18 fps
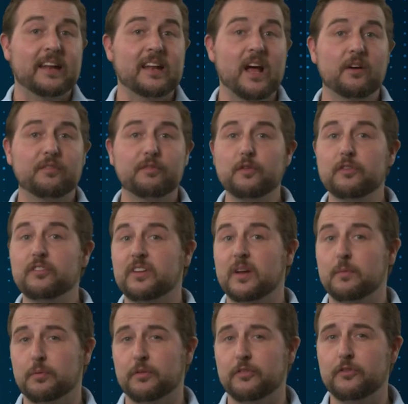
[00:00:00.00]
Now, at first
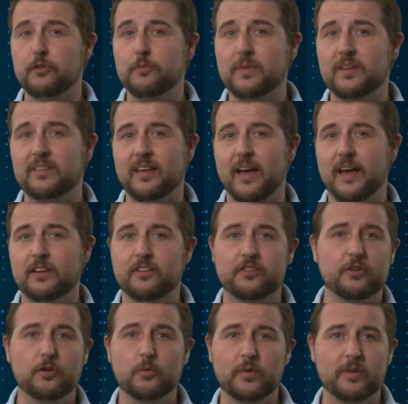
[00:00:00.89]
I presumed this had
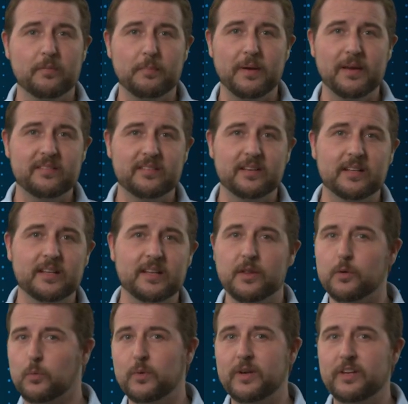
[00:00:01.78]
to do with basically
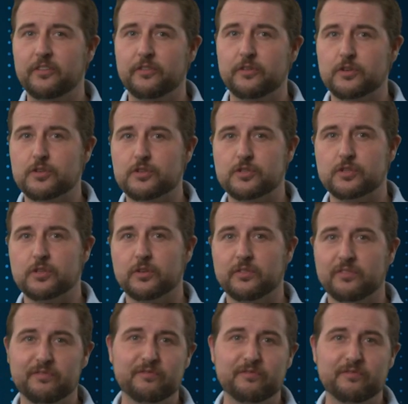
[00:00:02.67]
the researcher